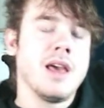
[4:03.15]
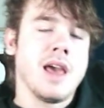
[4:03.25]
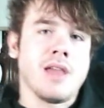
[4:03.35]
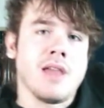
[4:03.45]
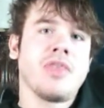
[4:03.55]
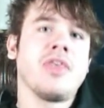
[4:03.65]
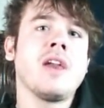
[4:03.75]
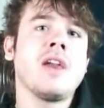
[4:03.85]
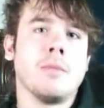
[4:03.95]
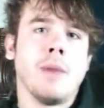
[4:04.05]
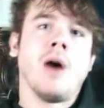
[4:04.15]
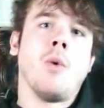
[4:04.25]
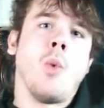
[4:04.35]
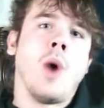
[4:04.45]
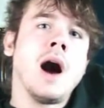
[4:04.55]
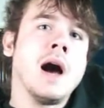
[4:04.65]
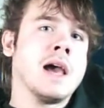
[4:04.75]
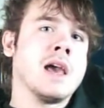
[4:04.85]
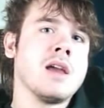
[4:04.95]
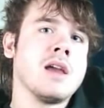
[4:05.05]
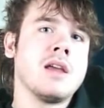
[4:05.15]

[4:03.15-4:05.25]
and think about why.